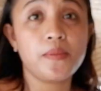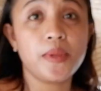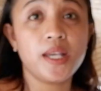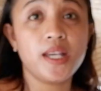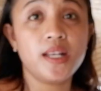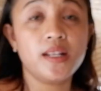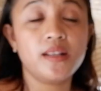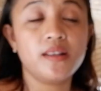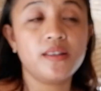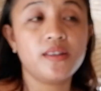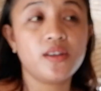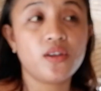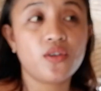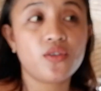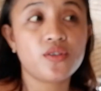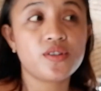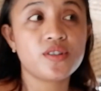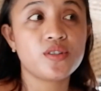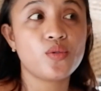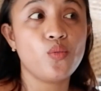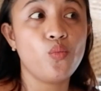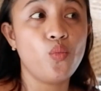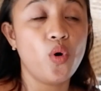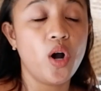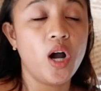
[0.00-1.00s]
I mean,
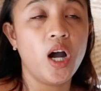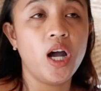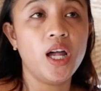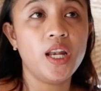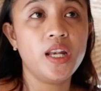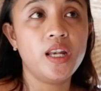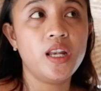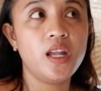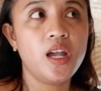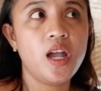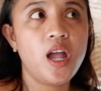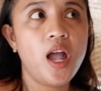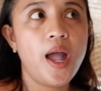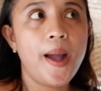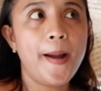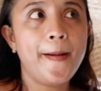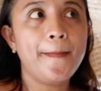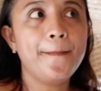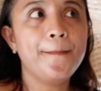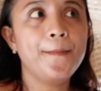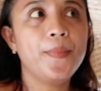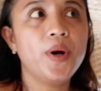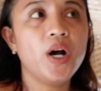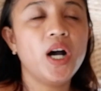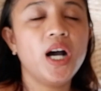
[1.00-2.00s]
there's one,
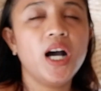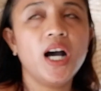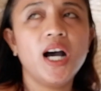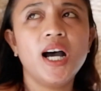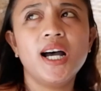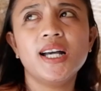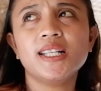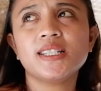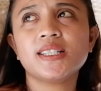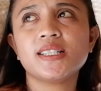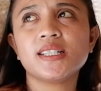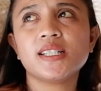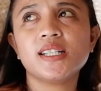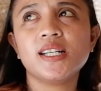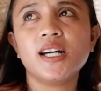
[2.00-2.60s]
but